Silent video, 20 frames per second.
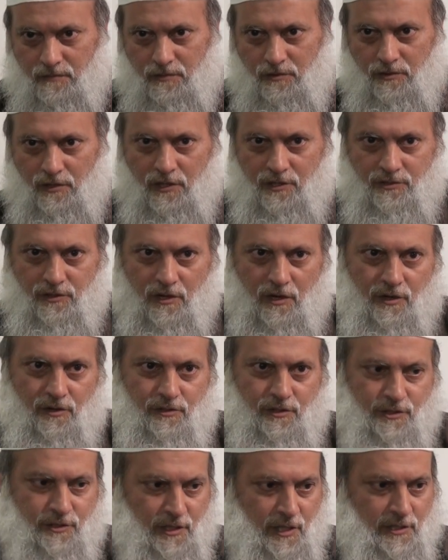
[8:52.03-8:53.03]
So these are
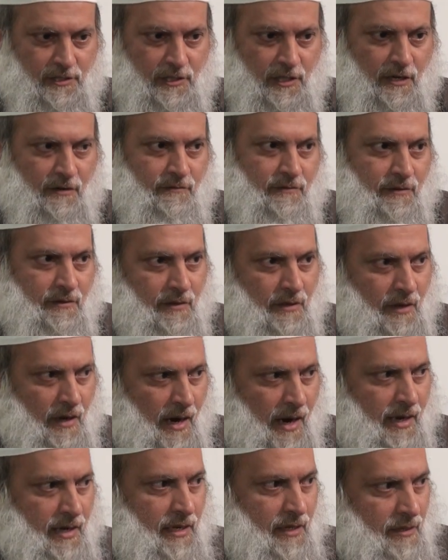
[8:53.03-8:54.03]
all the sons of
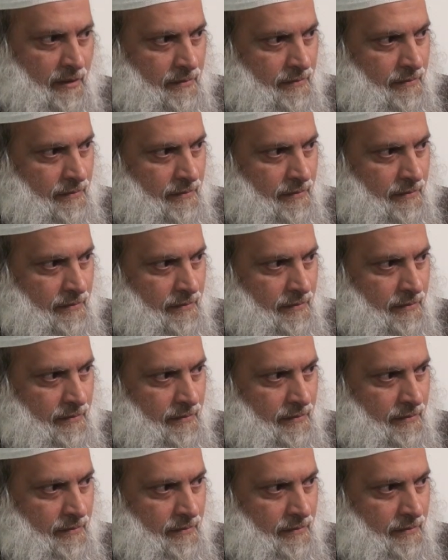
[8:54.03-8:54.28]
Ali.